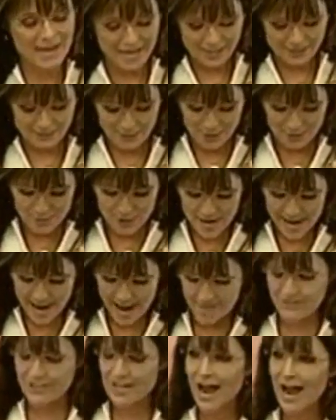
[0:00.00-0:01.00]
Because when we
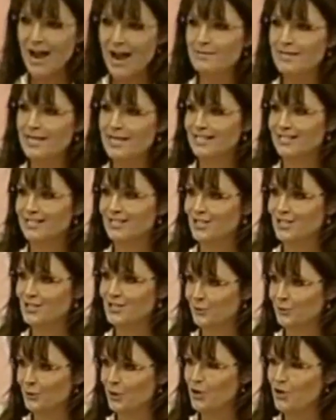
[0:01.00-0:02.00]
have
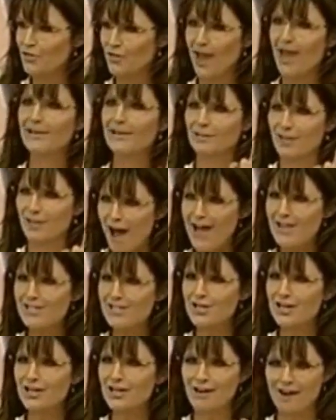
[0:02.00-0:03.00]
time-tested truth and
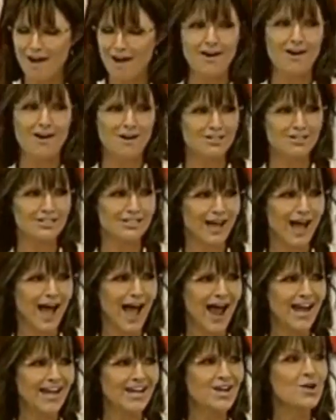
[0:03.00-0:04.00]
logic on our
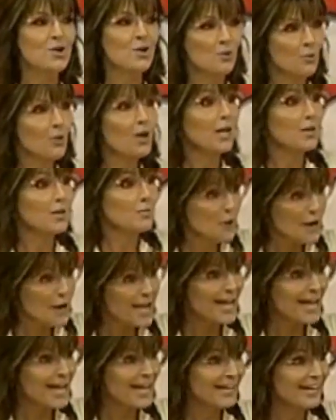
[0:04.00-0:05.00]
side, we
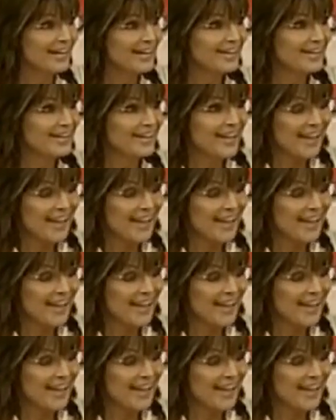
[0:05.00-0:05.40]
win.